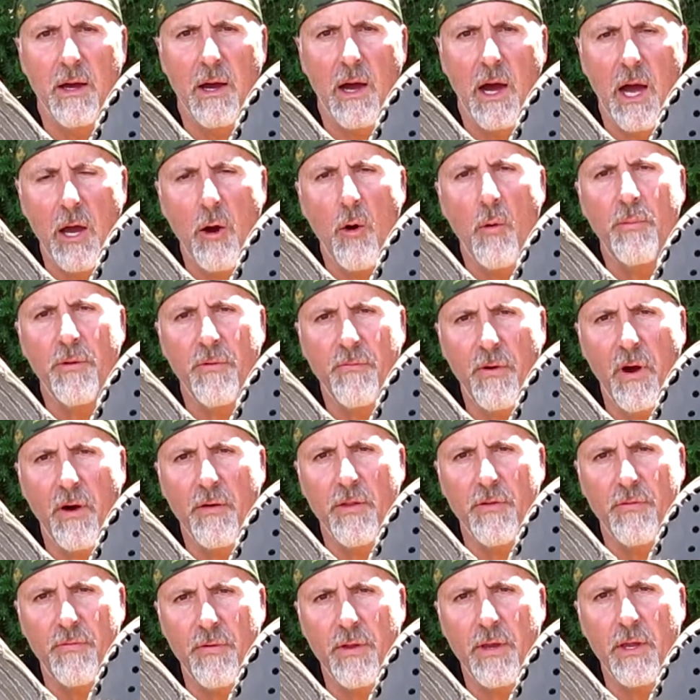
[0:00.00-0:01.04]
I hope you
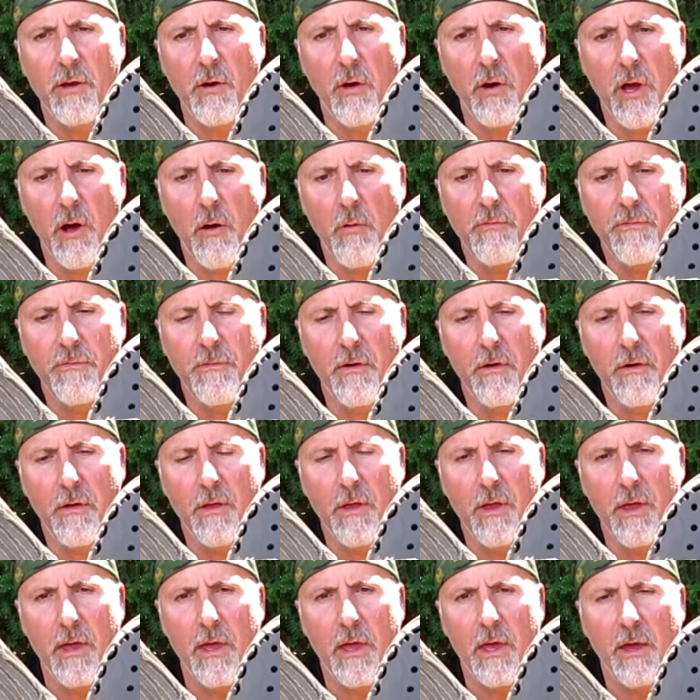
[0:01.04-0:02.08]
found this video helpful.
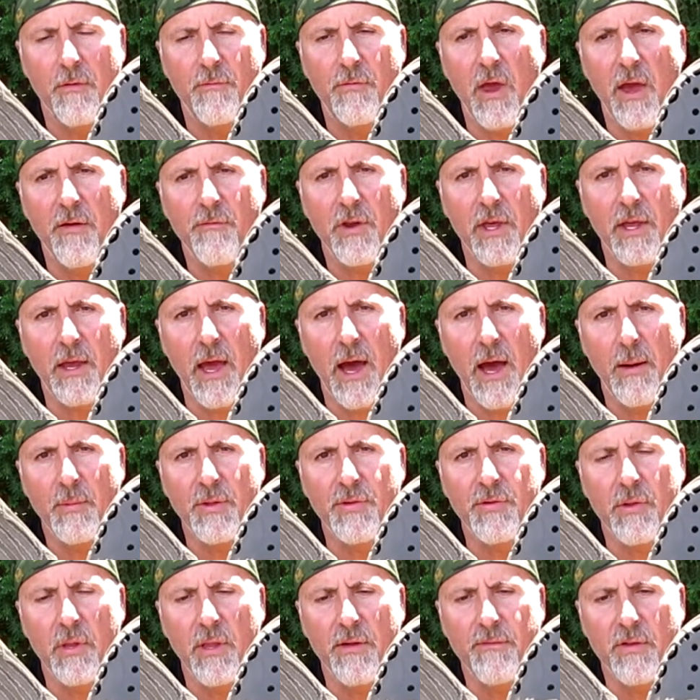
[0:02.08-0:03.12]
If you have any
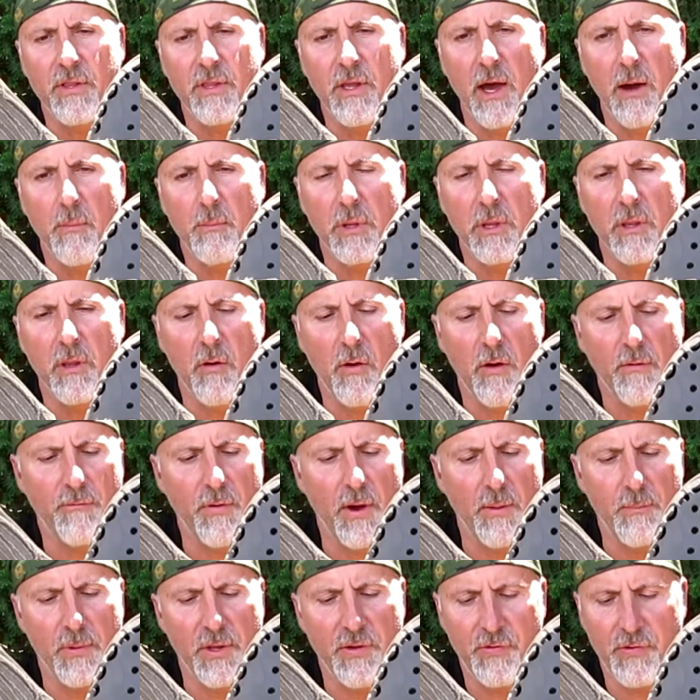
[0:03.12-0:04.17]
comments, leave it down below if
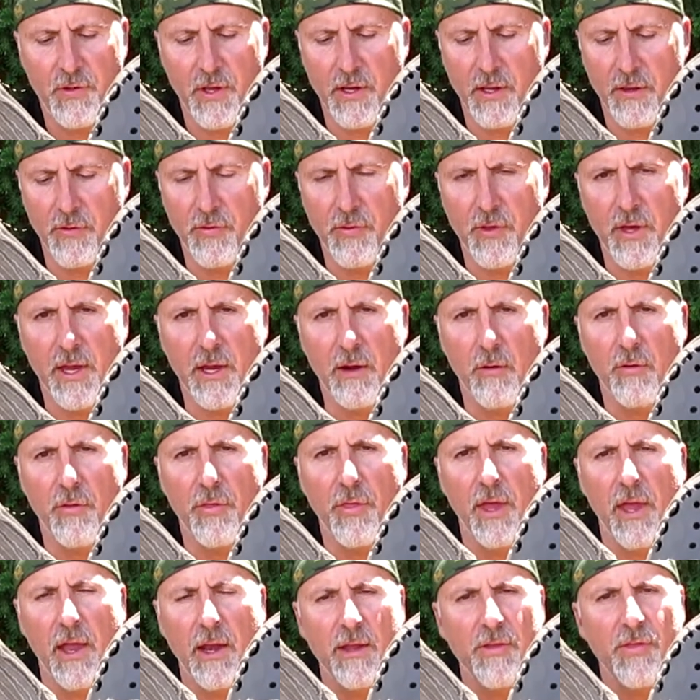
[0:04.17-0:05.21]
I missed anything or
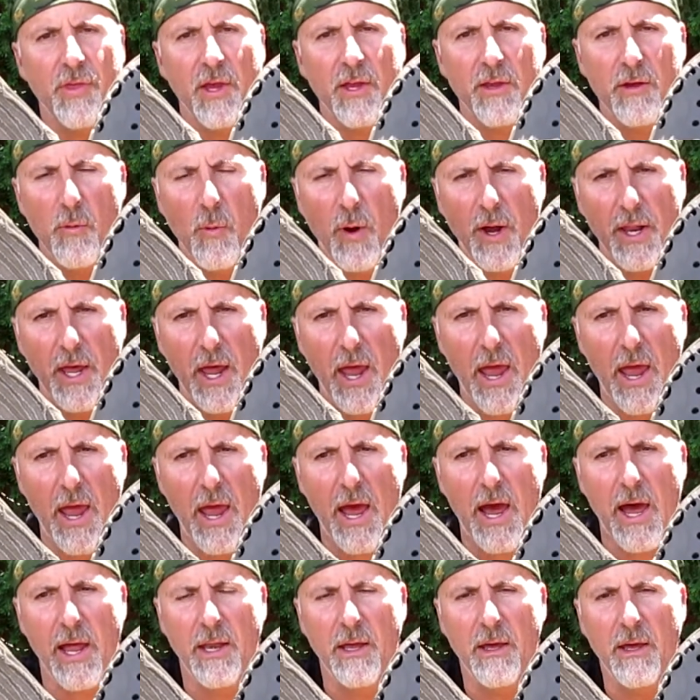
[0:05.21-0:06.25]
anything you want to
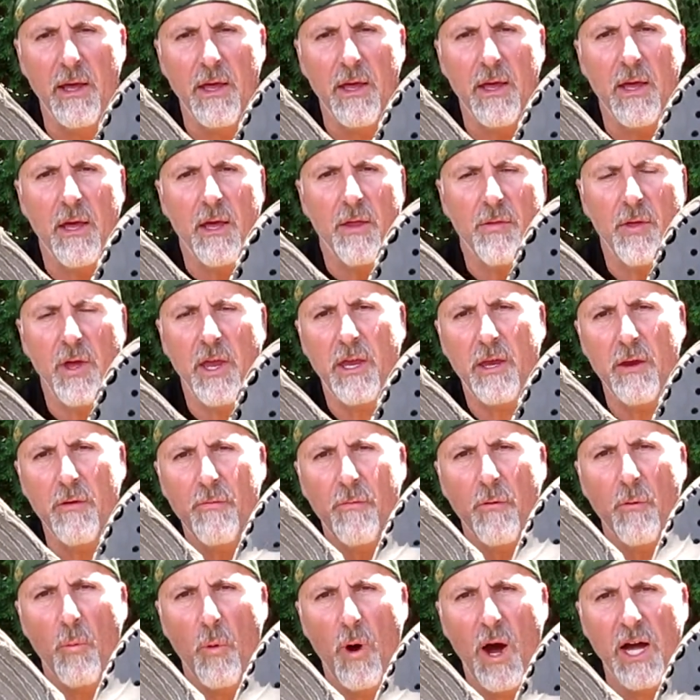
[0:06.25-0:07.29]
add. Thank you
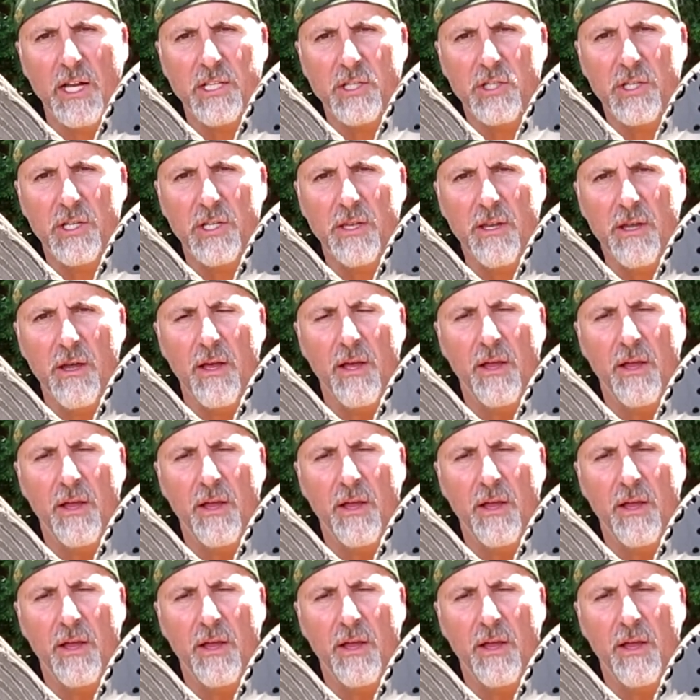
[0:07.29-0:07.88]
for watching.